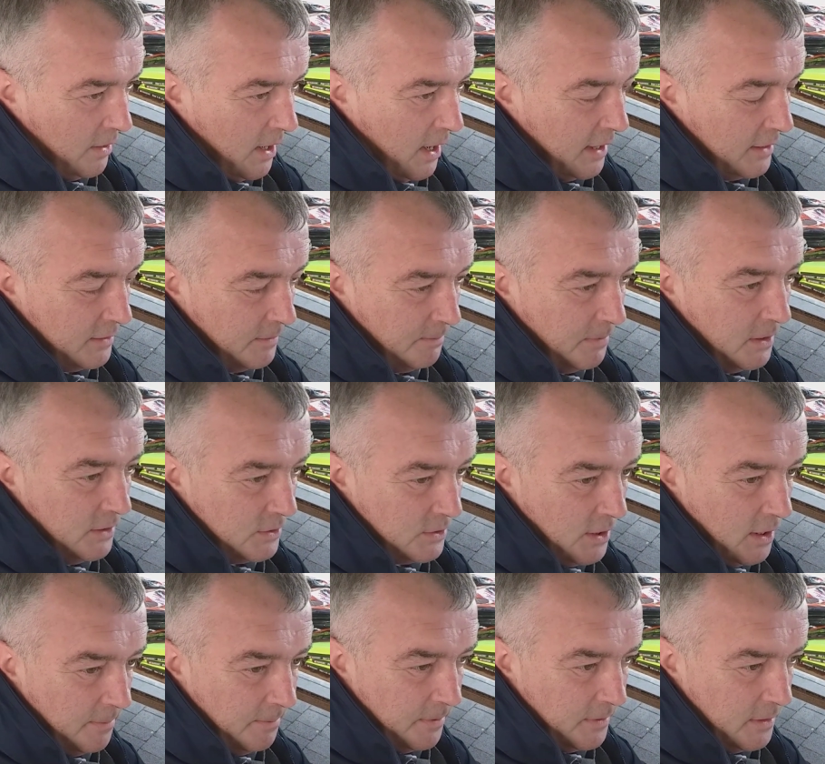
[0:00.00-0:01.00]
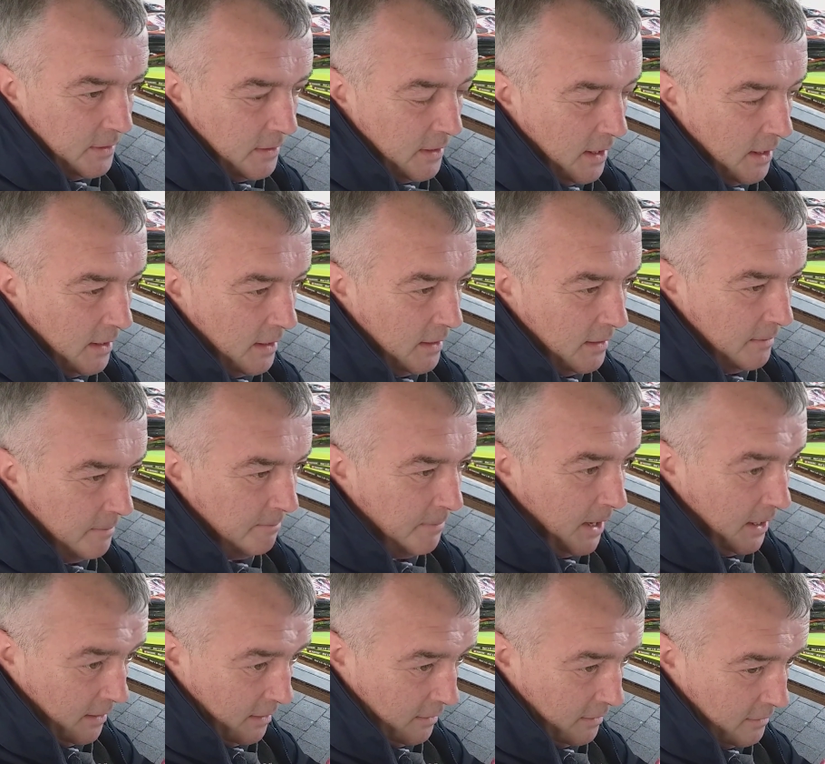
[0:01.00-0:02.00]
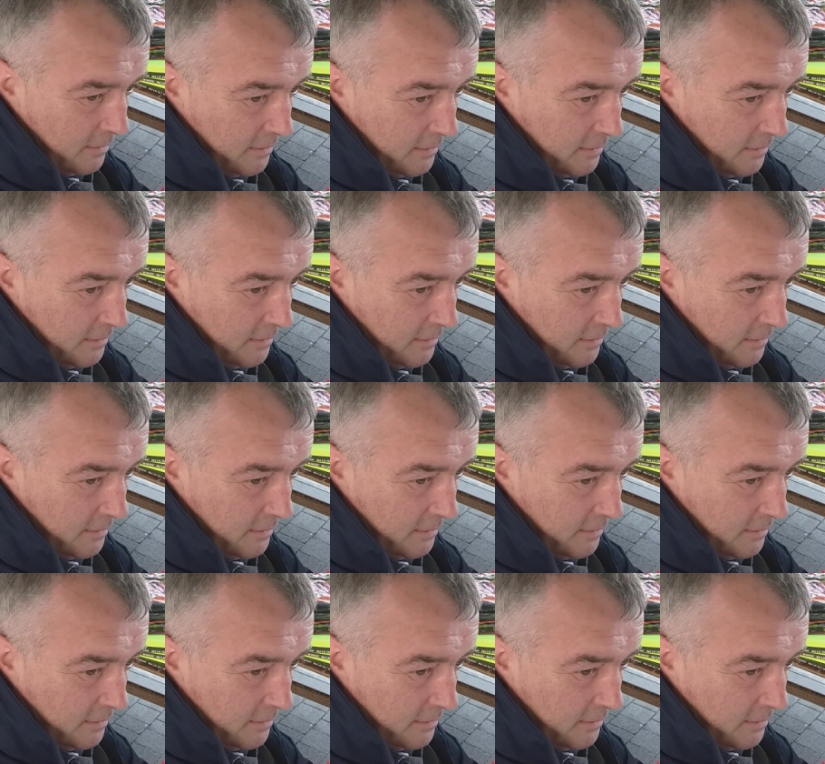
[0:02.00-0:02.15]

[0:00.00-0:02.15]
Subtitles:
had a big shop in Bangor,